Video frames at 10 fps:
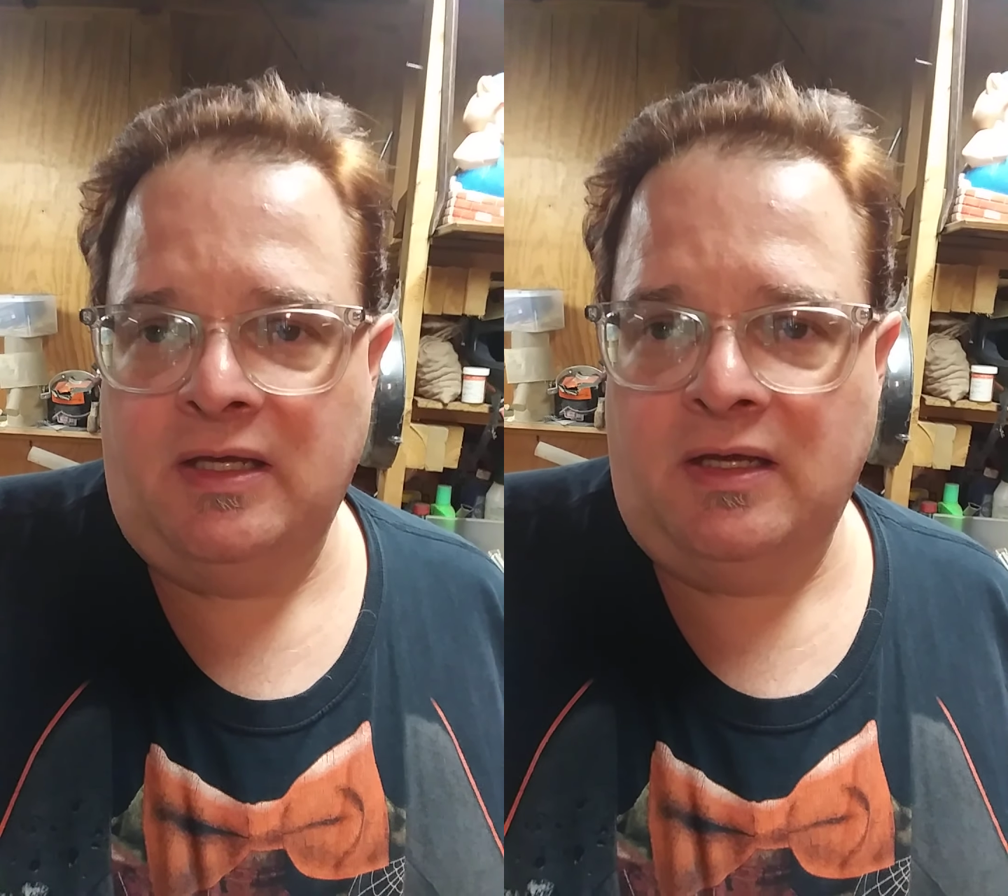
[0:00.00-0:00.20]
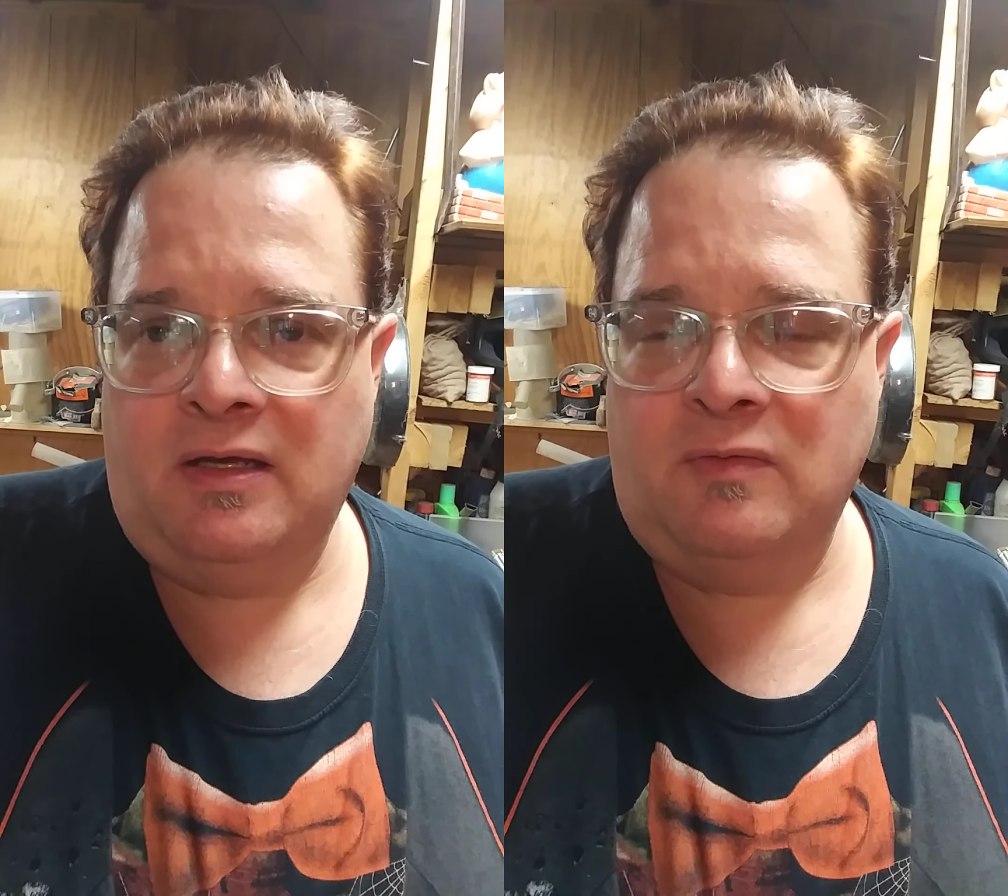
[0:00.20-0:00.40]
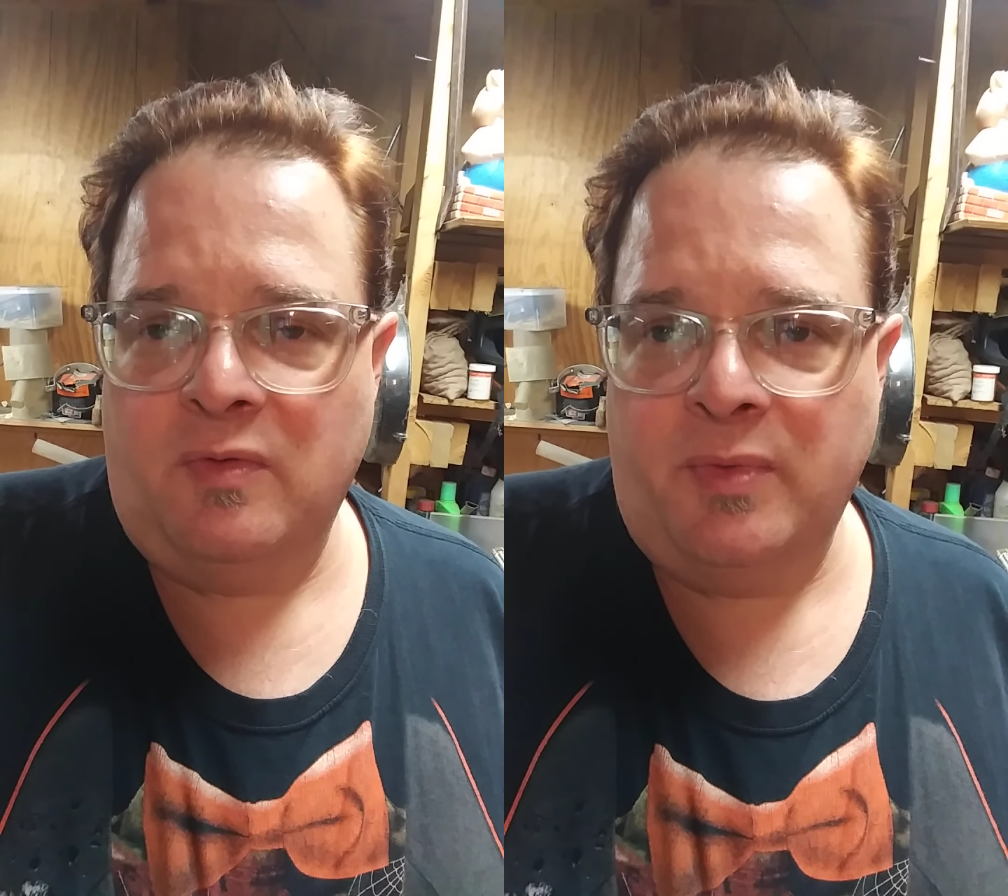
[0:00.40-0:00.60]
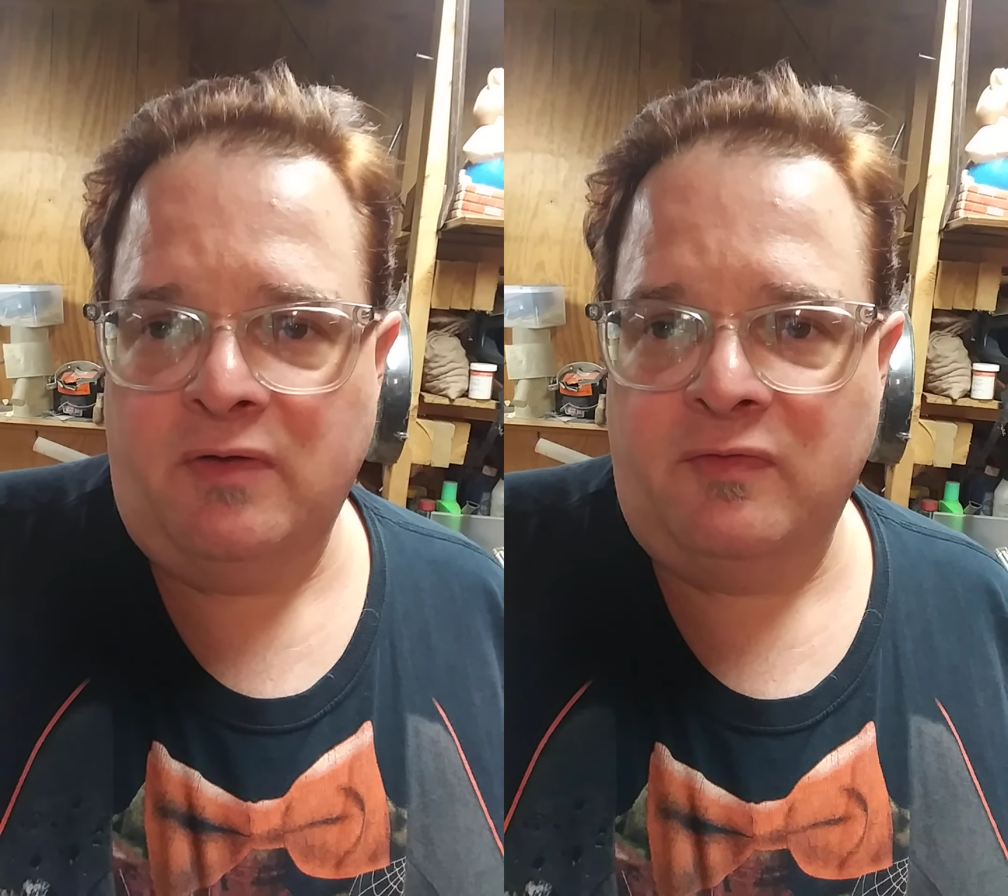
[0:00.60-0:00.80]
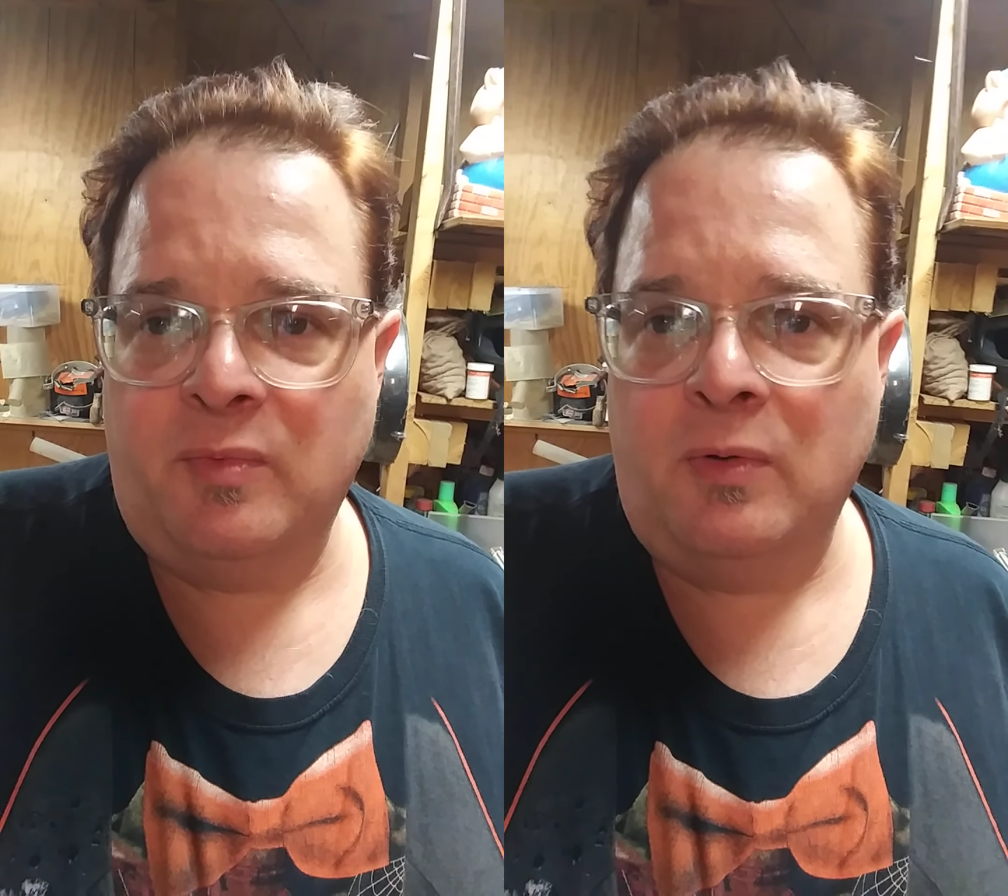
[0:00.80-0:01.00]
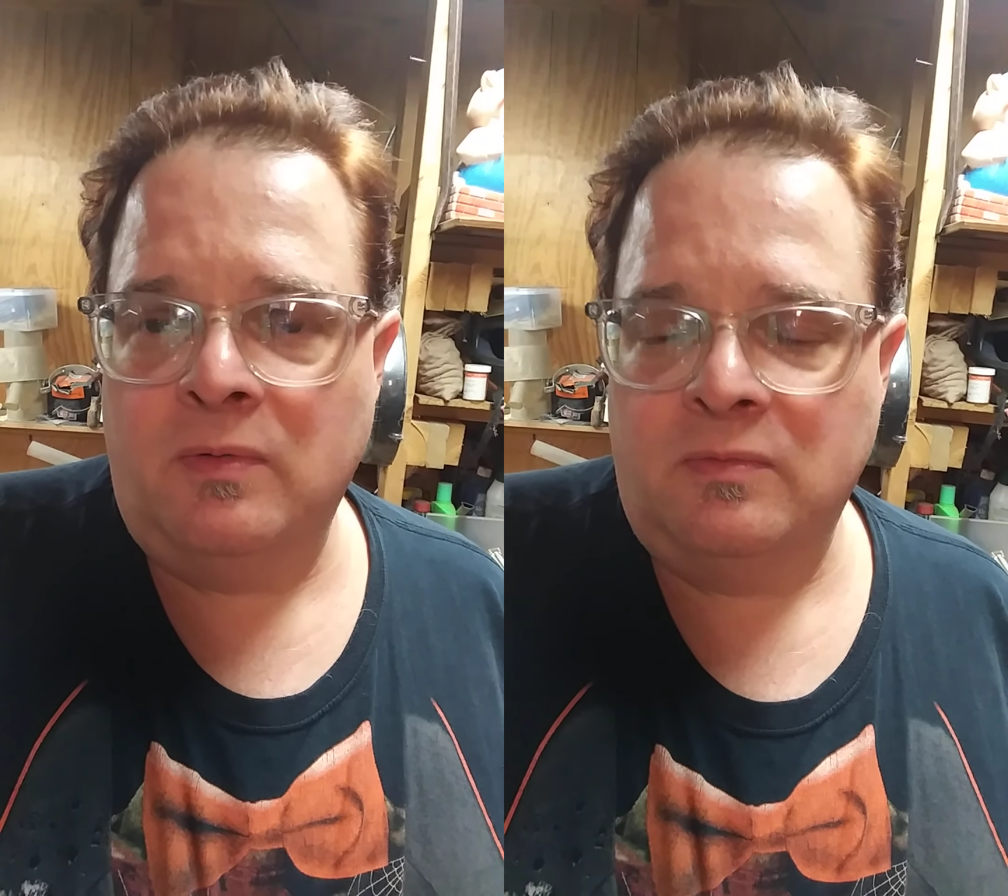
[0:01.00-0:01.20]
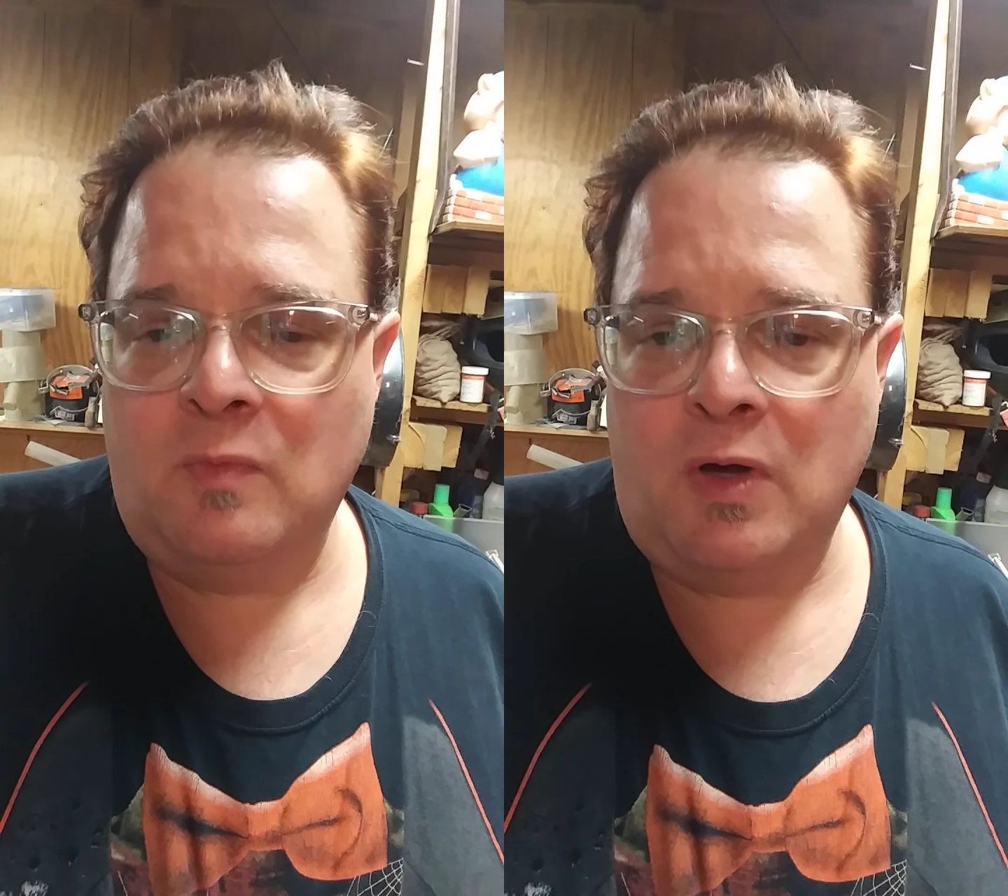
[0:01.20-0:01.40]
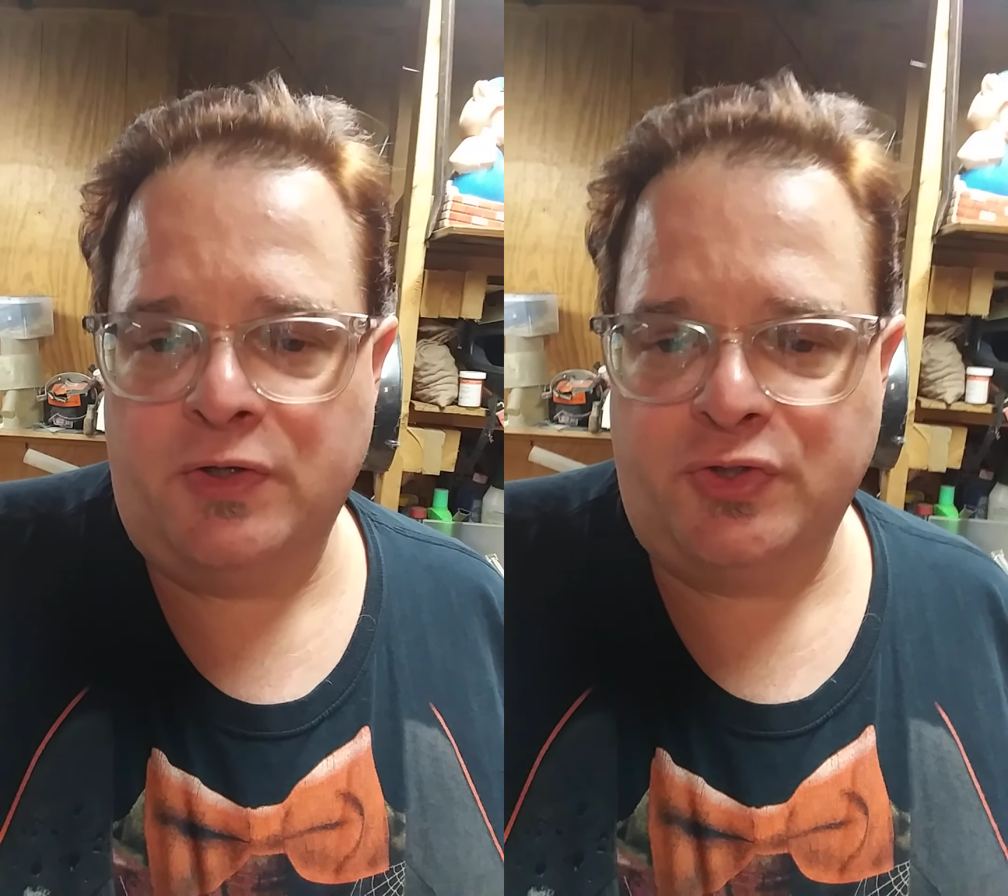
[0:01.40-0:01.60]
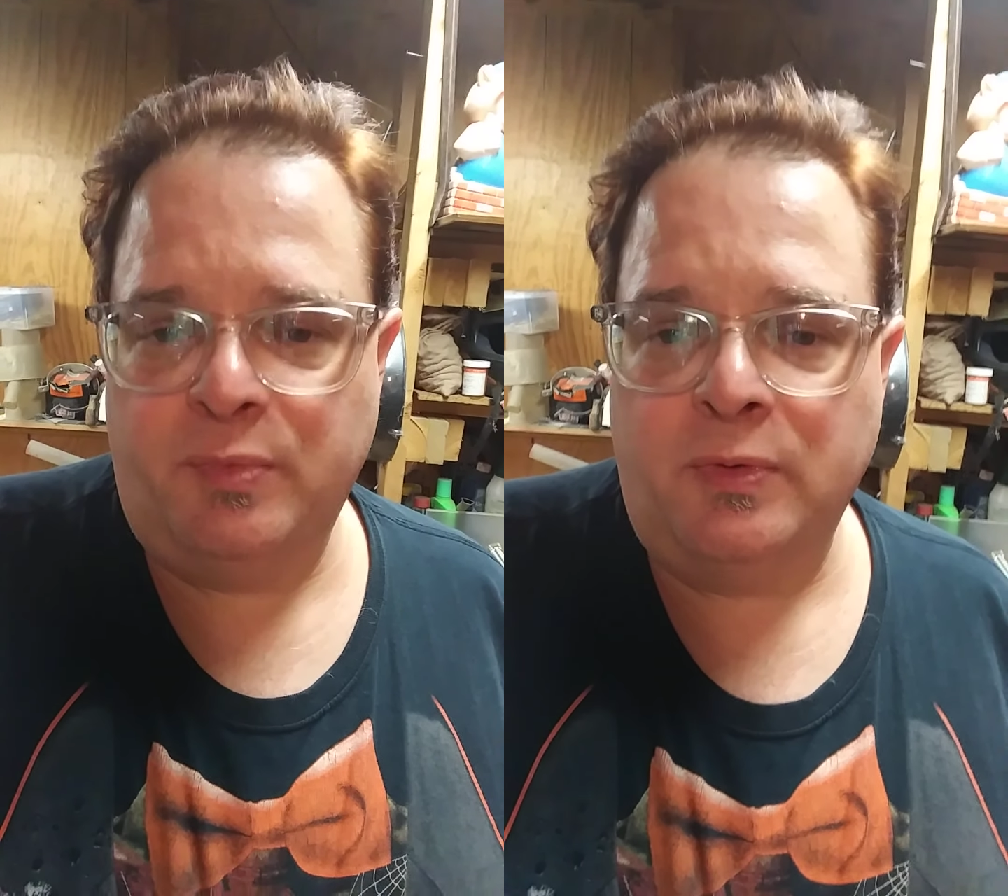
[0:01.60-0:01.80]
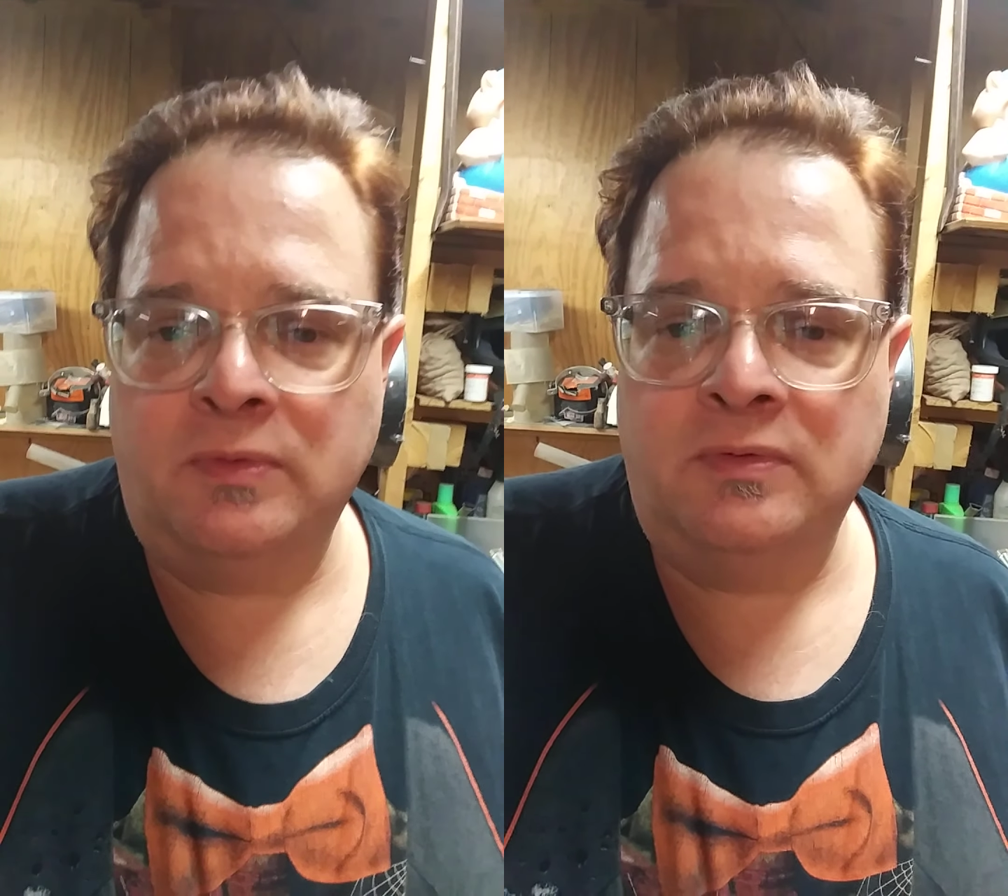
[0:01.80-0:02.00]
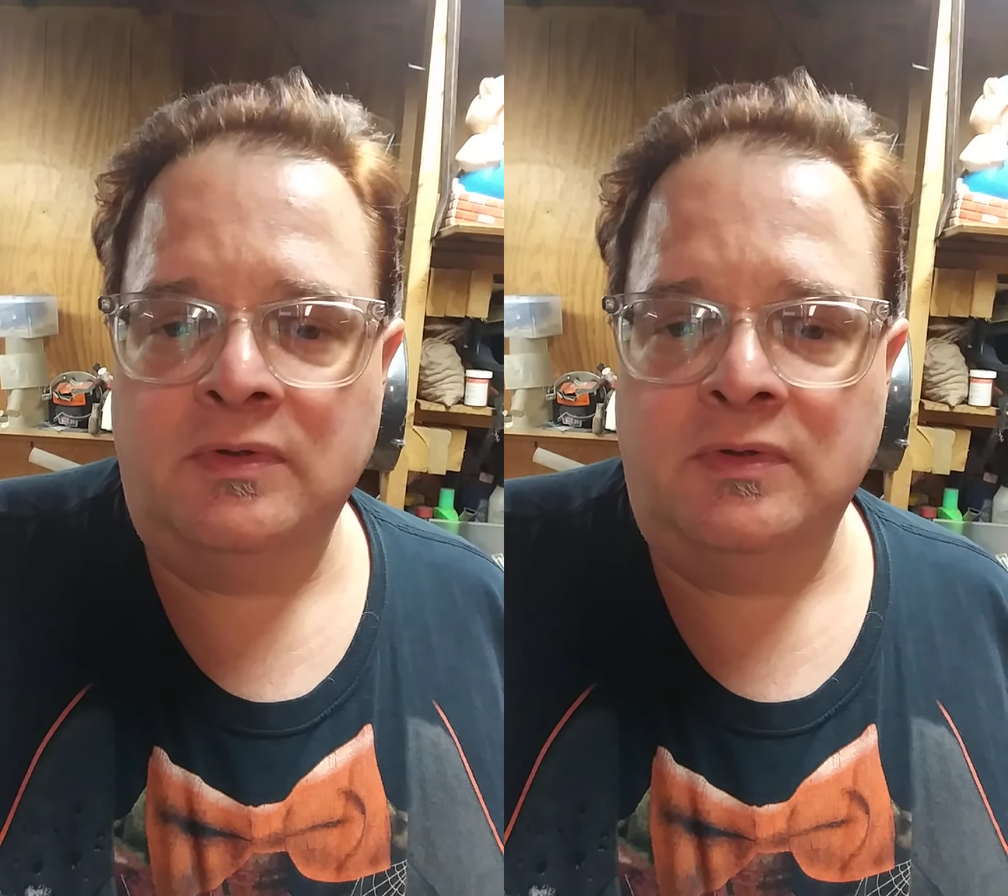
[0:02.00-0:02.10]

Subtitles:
removable, washable,